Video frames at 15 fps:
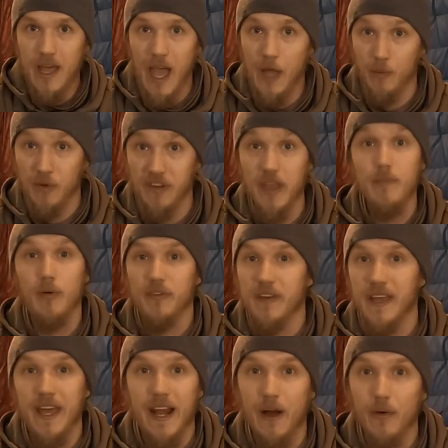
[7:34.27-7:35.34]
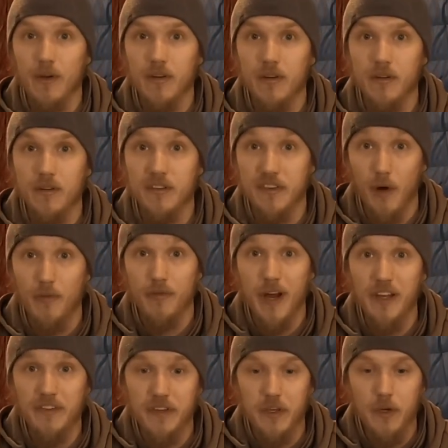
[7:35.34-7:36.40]
and was able to get out and
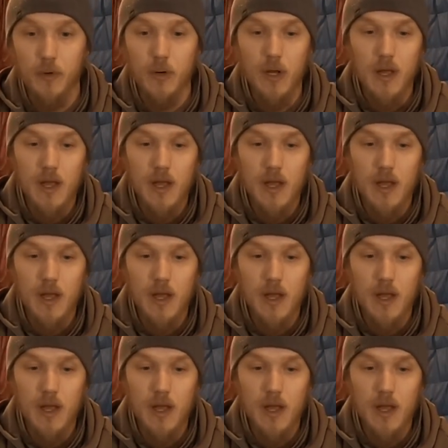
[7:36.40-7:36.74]
self-rescue,